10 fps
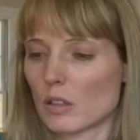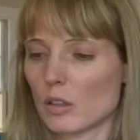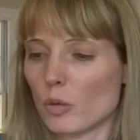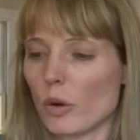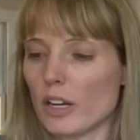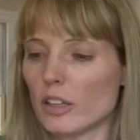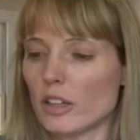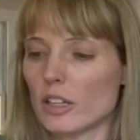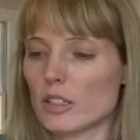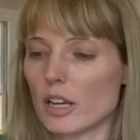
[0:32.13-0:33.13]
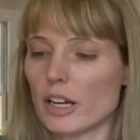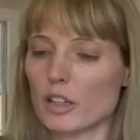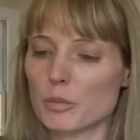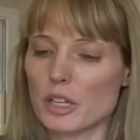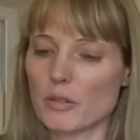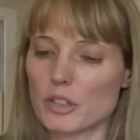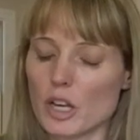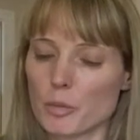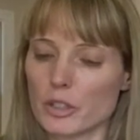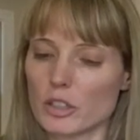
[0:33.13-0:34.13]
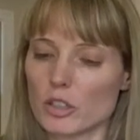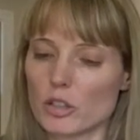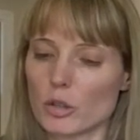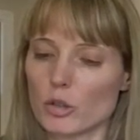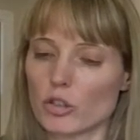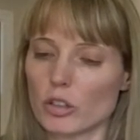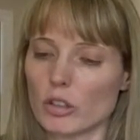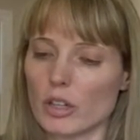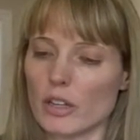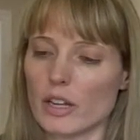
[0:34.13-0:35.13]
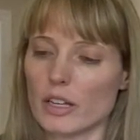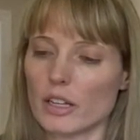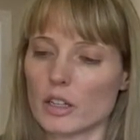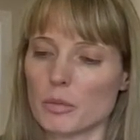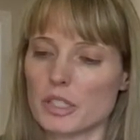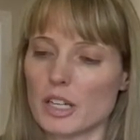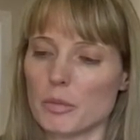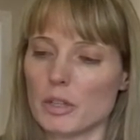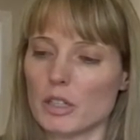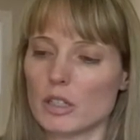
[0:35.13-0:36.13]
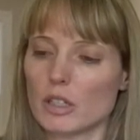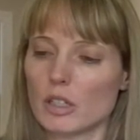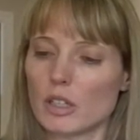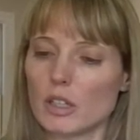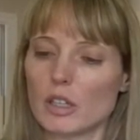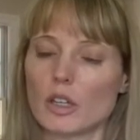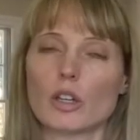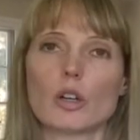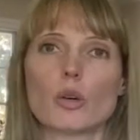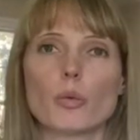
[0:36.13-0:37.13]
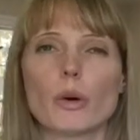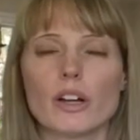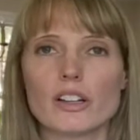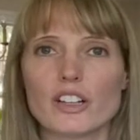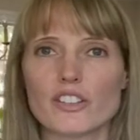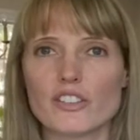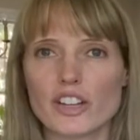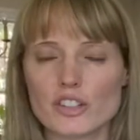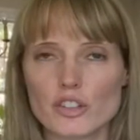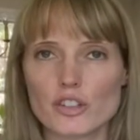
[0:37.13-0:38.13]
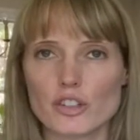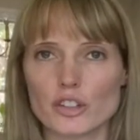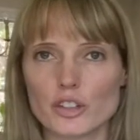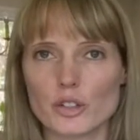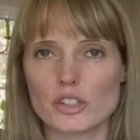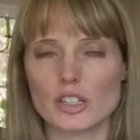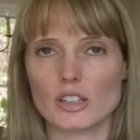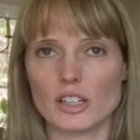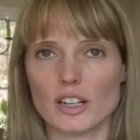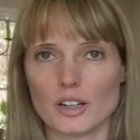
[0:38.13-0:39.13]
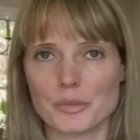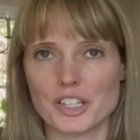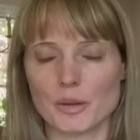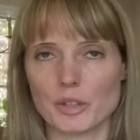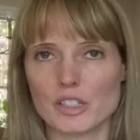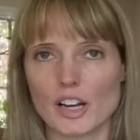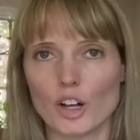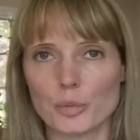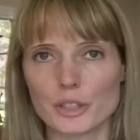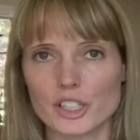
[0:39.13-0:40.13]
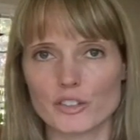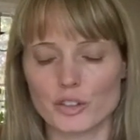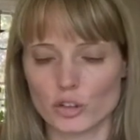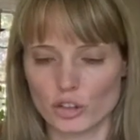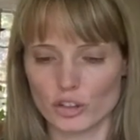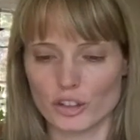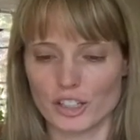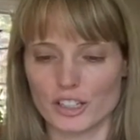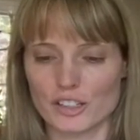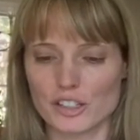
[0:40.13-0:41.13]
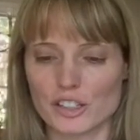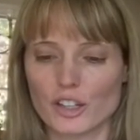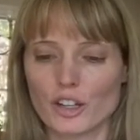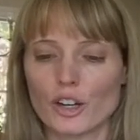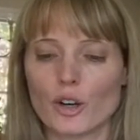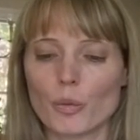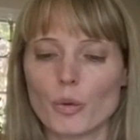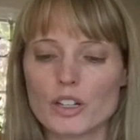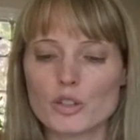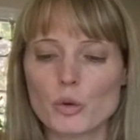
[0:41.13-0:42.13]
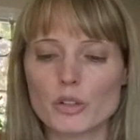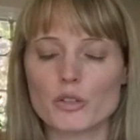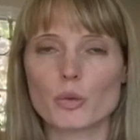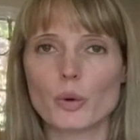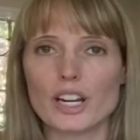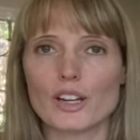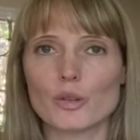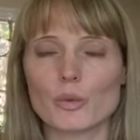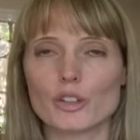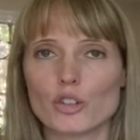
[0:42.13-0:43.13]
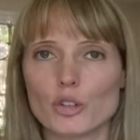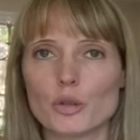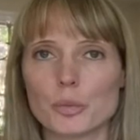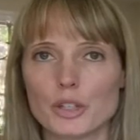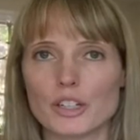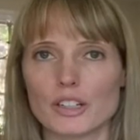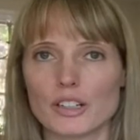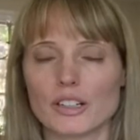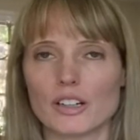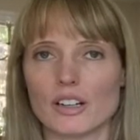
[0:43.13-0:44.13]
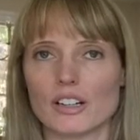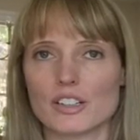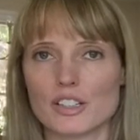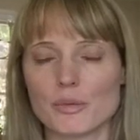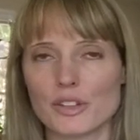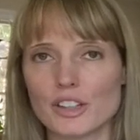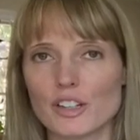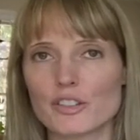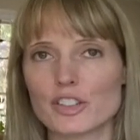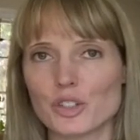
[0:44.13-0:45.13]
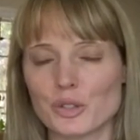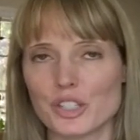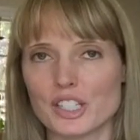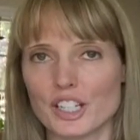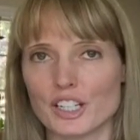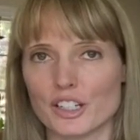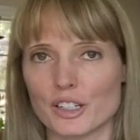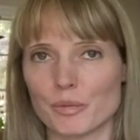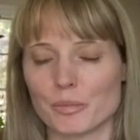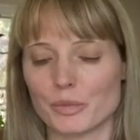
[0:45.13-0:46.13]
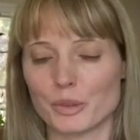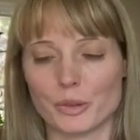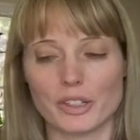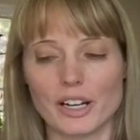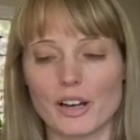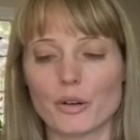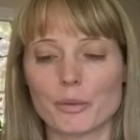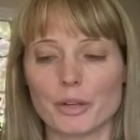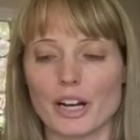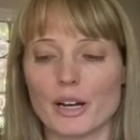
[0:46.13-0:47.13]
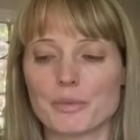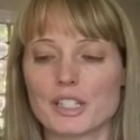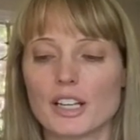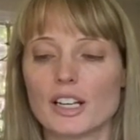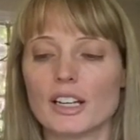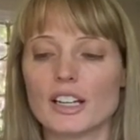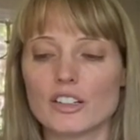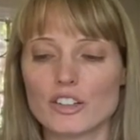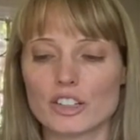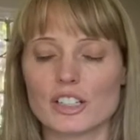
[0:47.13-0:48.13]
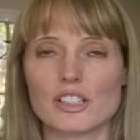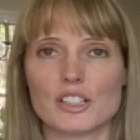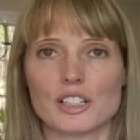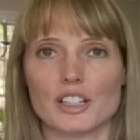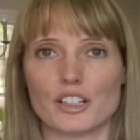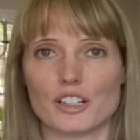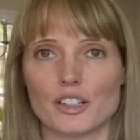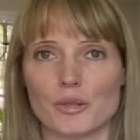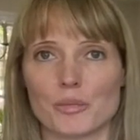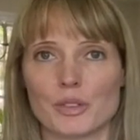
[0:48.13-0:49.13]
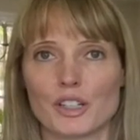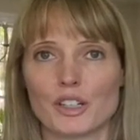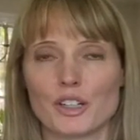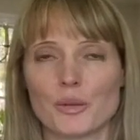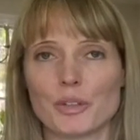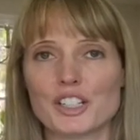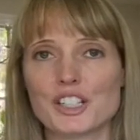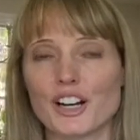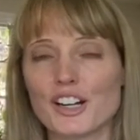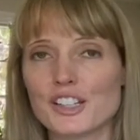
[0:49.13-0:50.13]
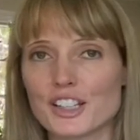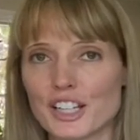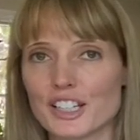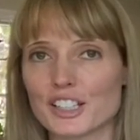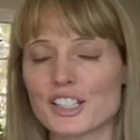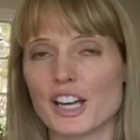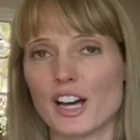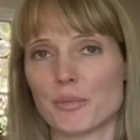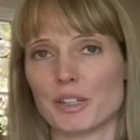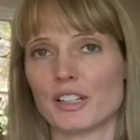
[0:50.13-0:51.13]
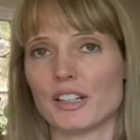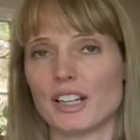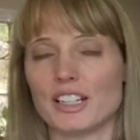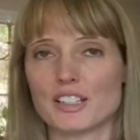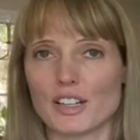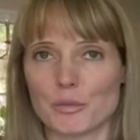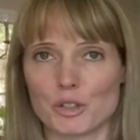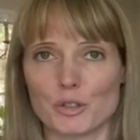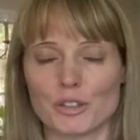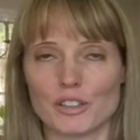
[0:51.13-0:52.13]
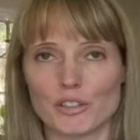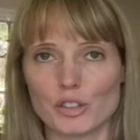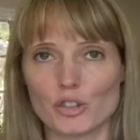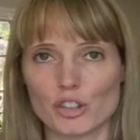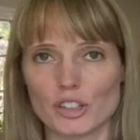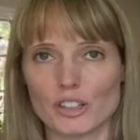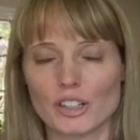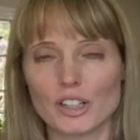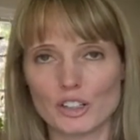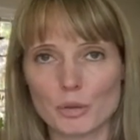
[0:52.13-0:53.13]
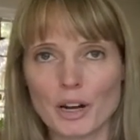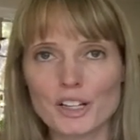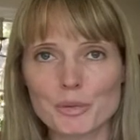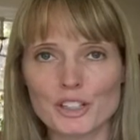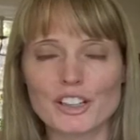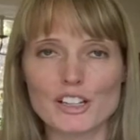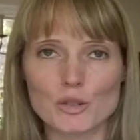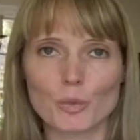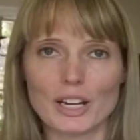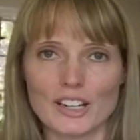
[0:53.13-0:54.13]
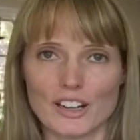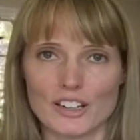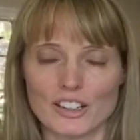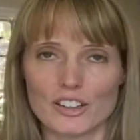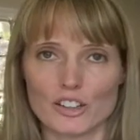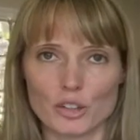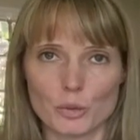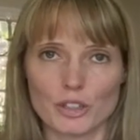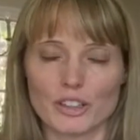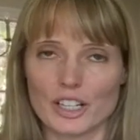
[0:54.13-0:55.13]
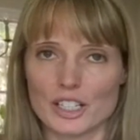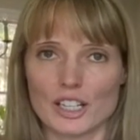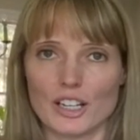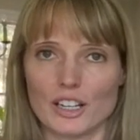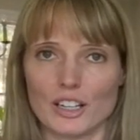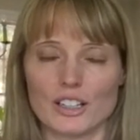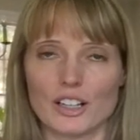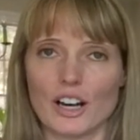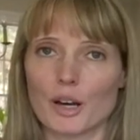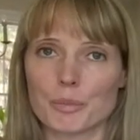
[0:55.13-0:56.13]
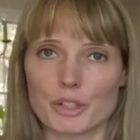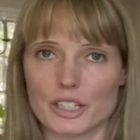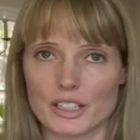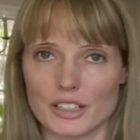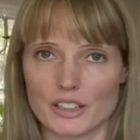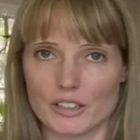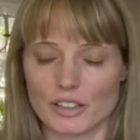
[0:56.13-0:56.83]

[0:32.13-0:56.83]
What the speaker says: Why do these items have separate disclosure on that income statement? Well, if investors are using the income statement to help predict future earnings, what sort of weight would you put on something that reduces income or perhaps increases income, but is unlikely to happen anytime soon in the future? You'd probably put less weight on it than you would, let's say, an operating